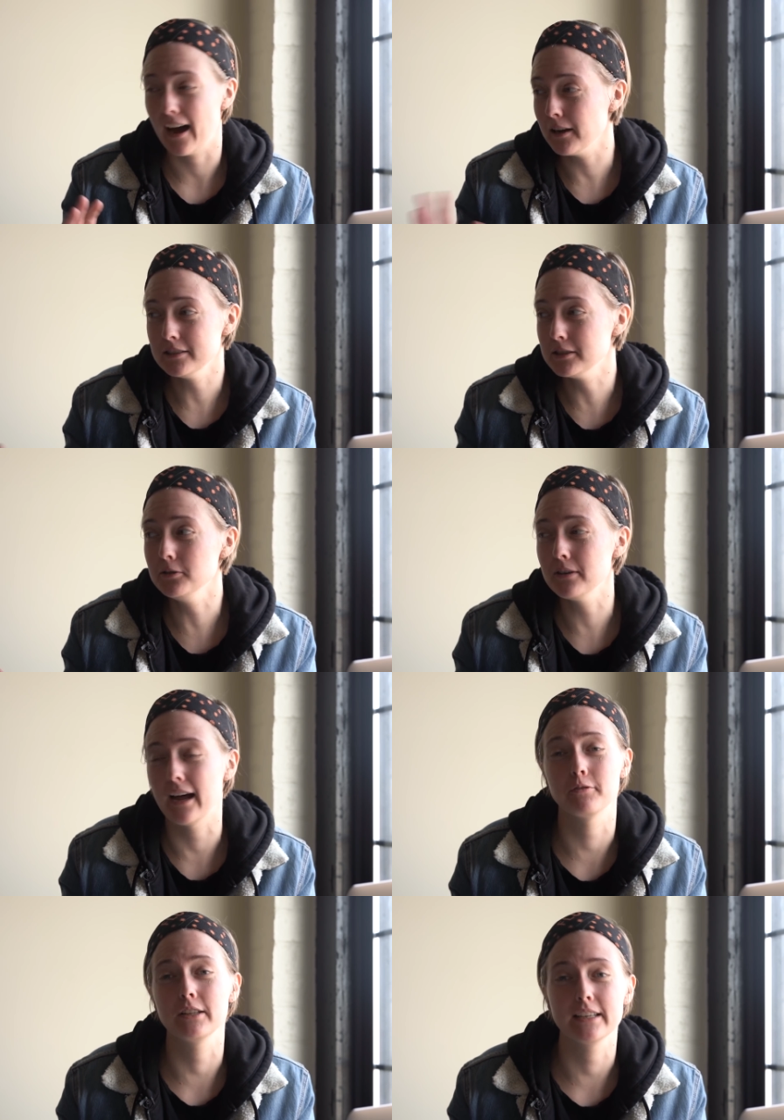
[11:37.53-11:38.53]
I do
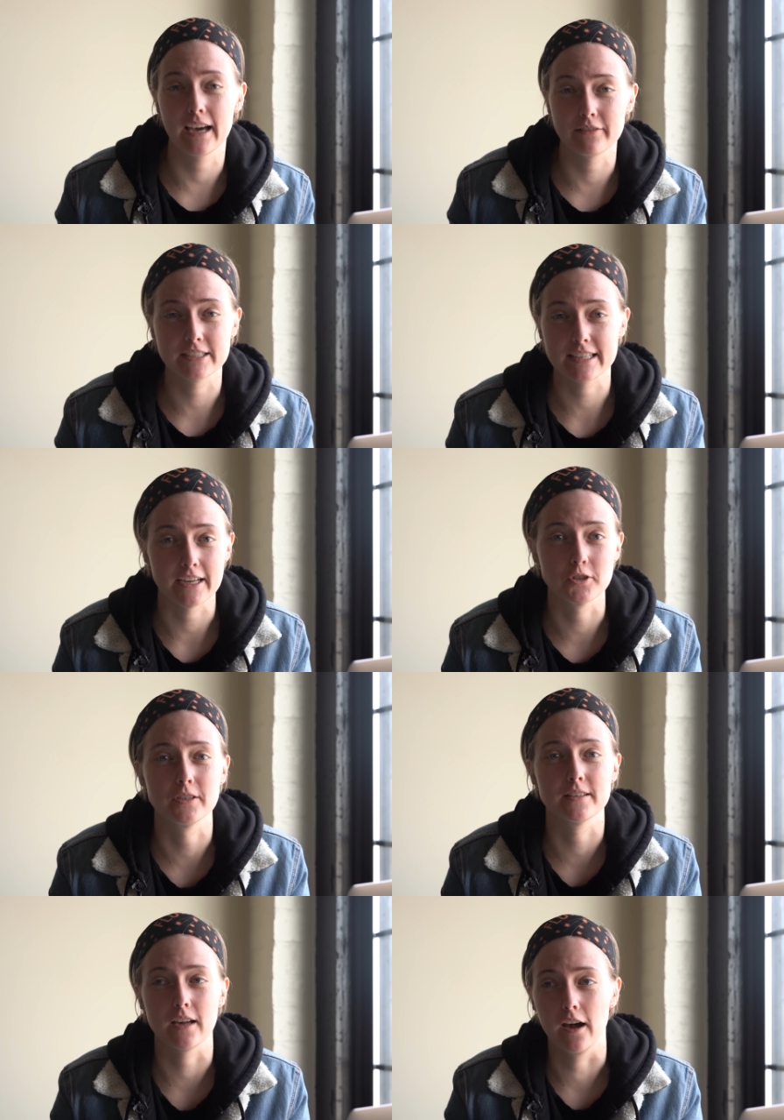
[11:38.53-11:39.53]
not really have
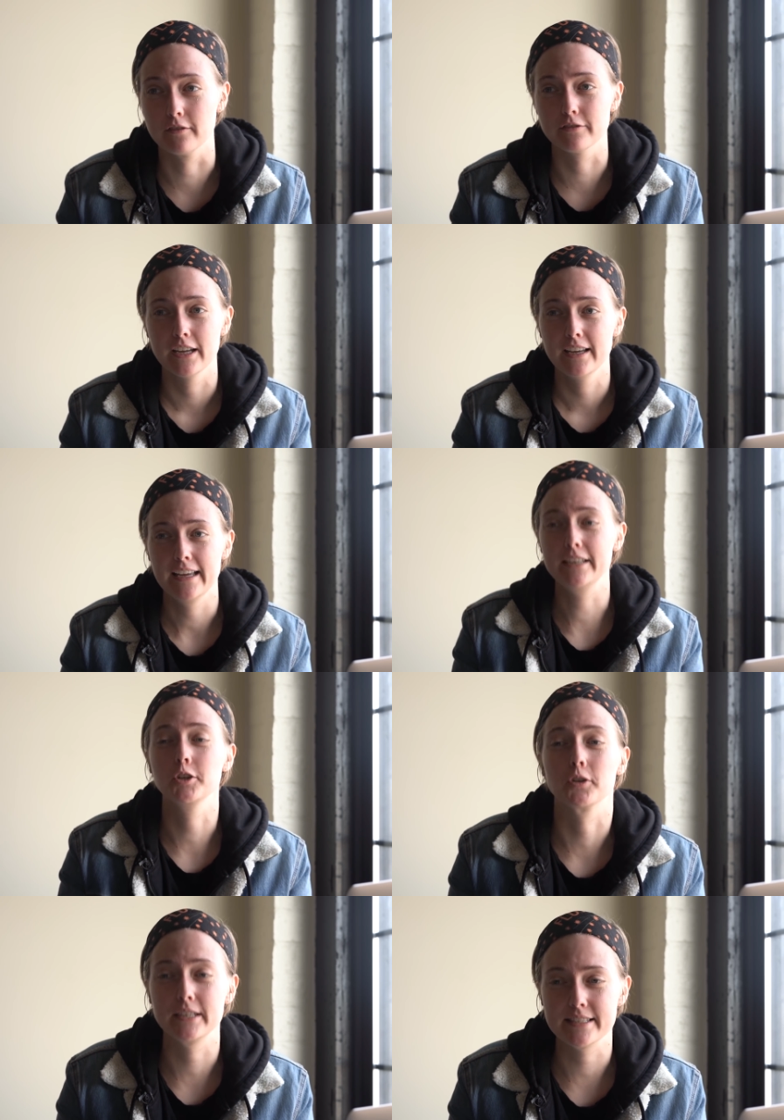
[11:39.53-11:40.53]
intentions of
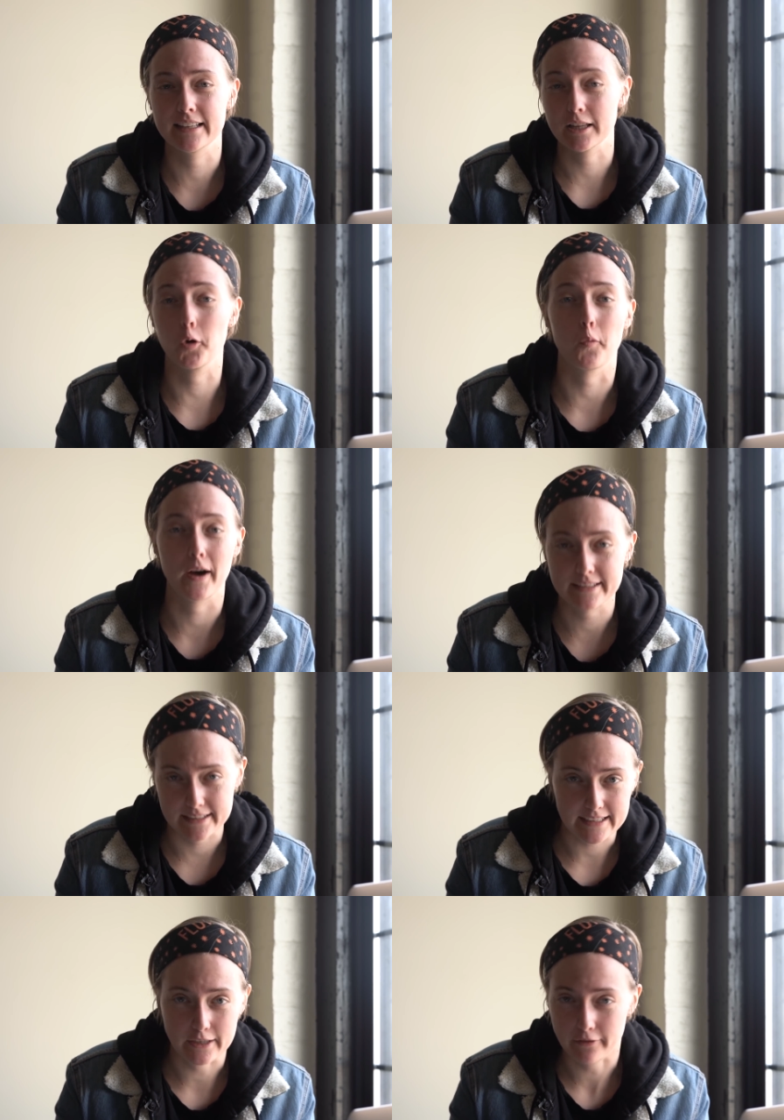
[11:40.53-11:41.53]
increasing the
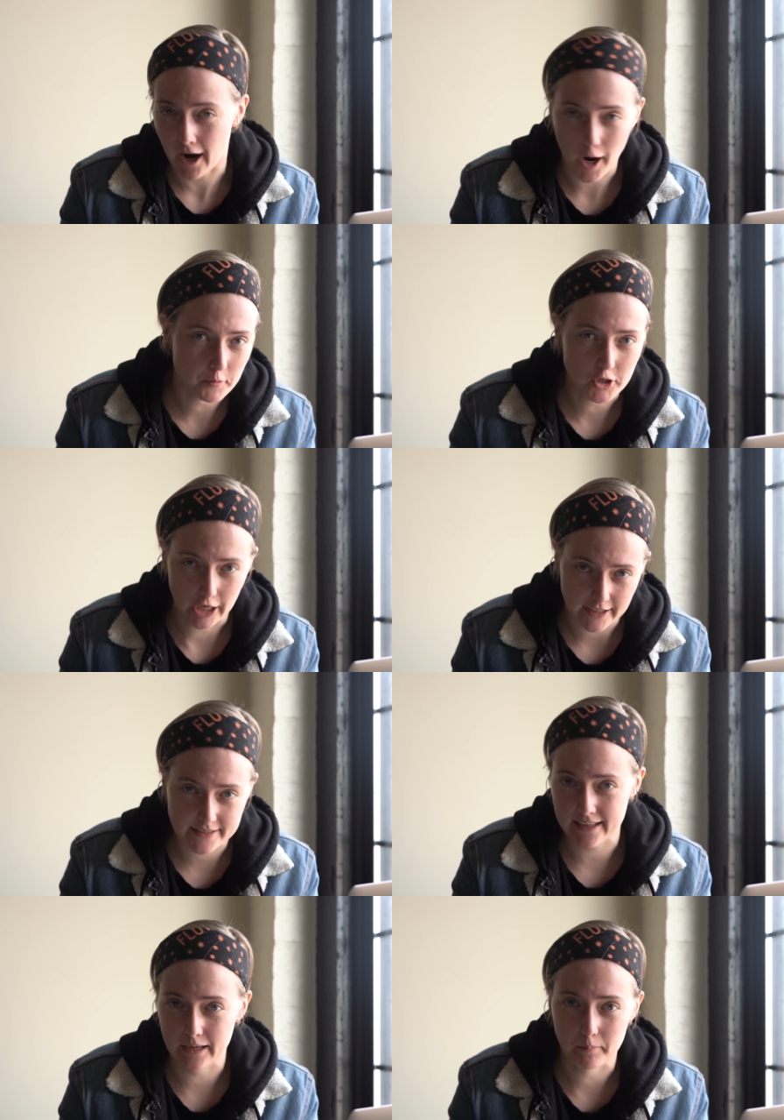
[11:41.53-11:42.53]
quantity of
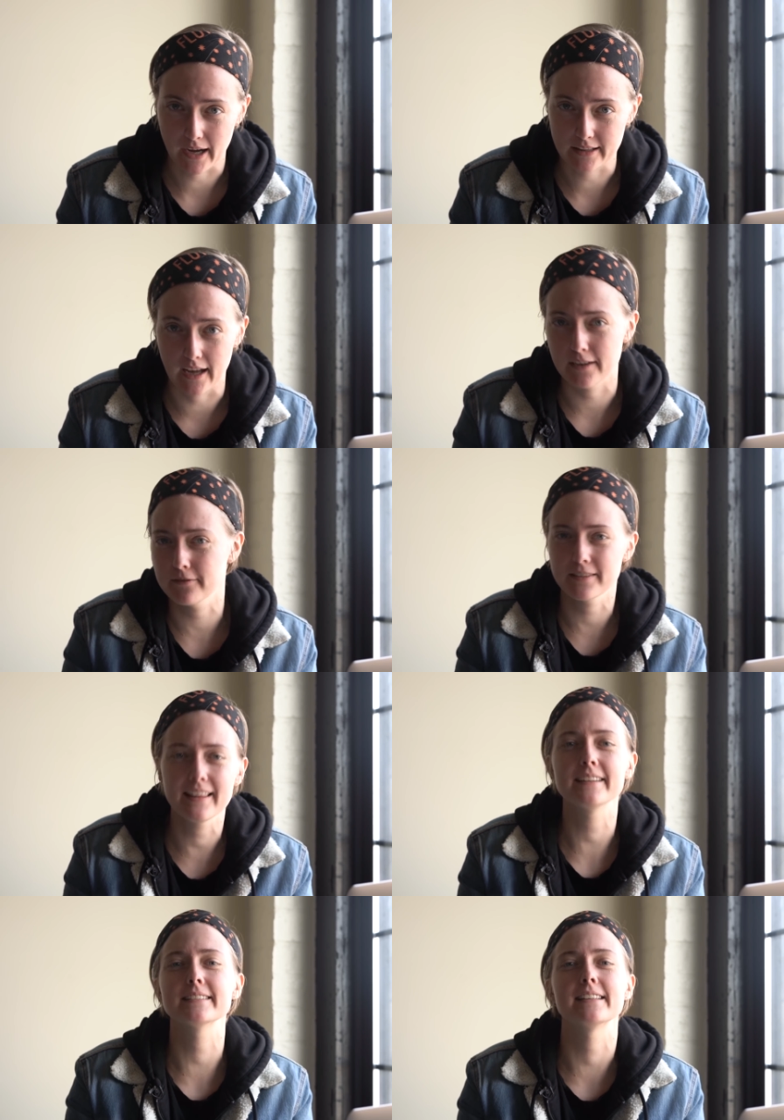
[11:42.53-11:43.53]
objects in my life.
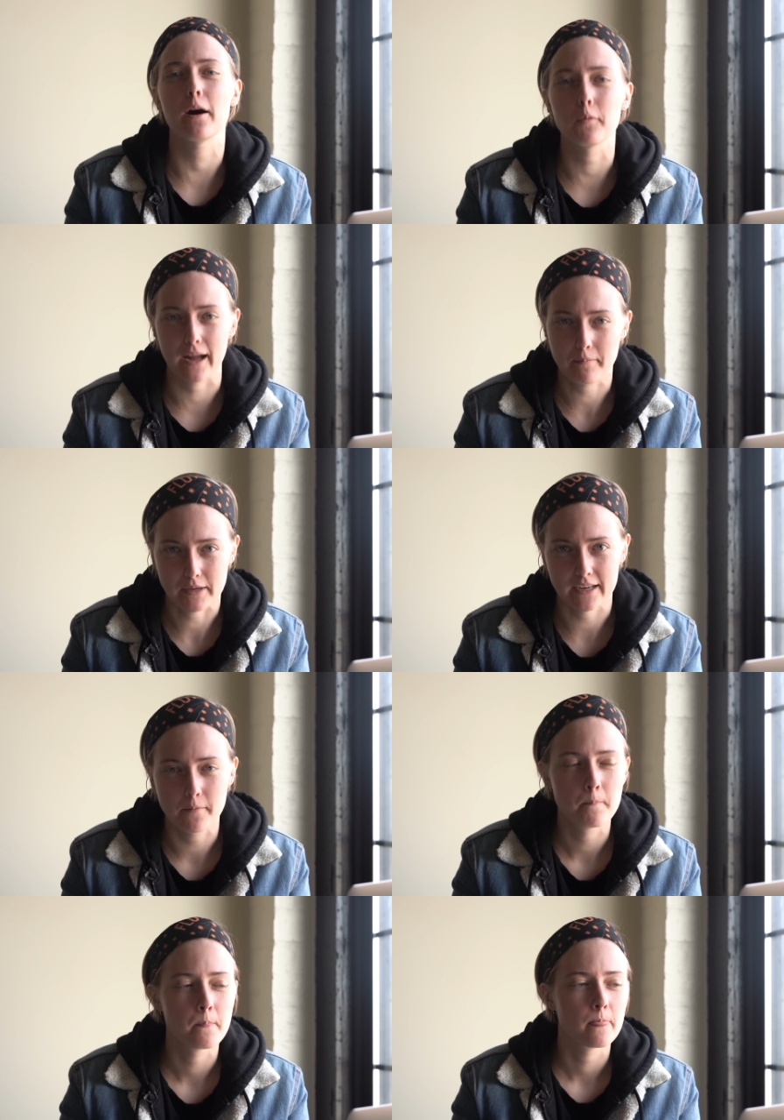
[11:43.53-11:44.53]
That is not what I mean.
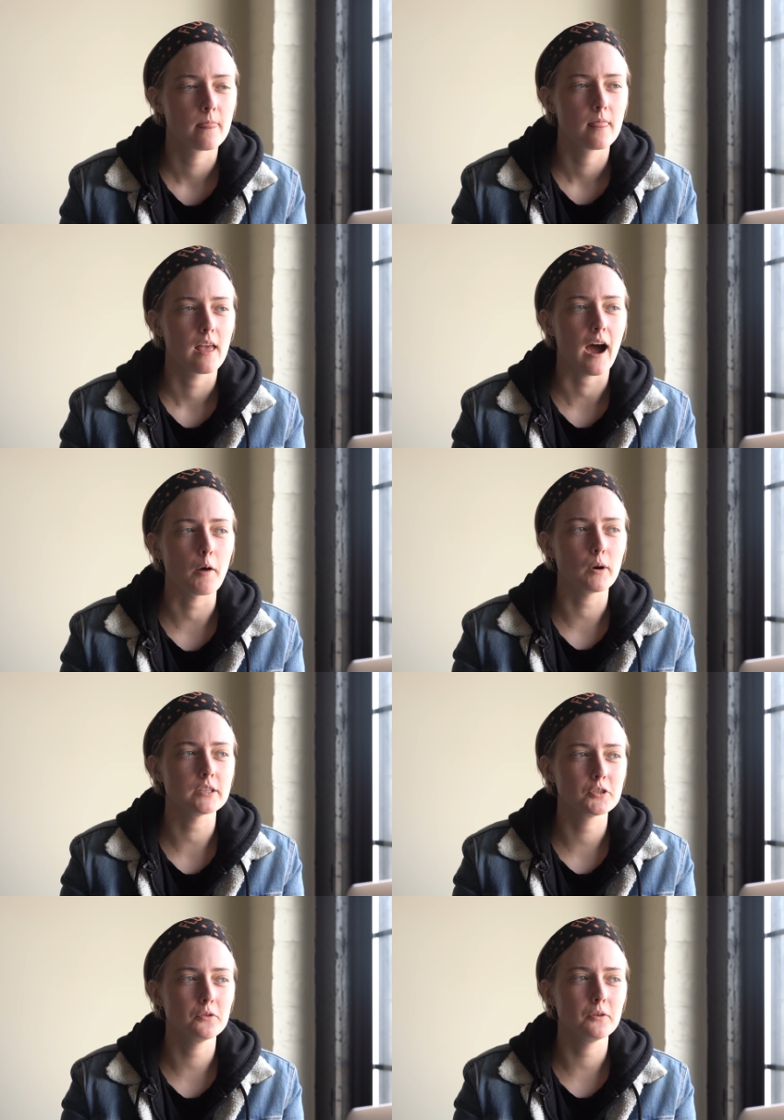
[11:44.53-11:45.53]
I
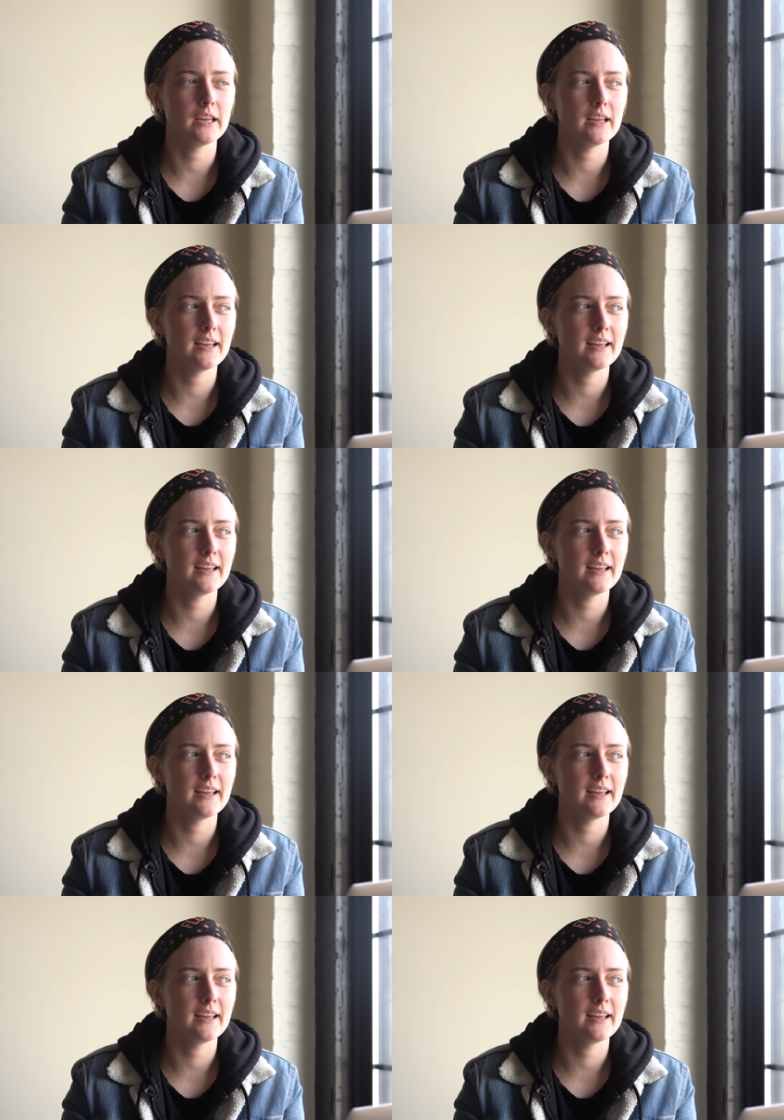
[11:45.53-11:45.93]
want to